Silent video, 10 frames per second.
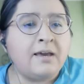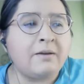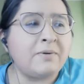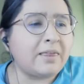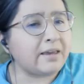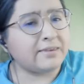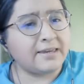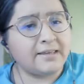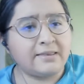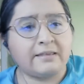And while I
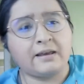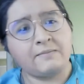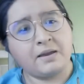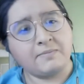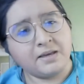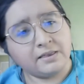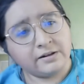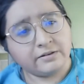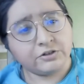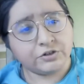think that may be a
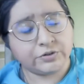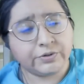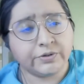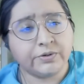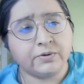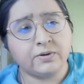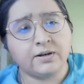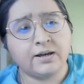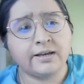little true,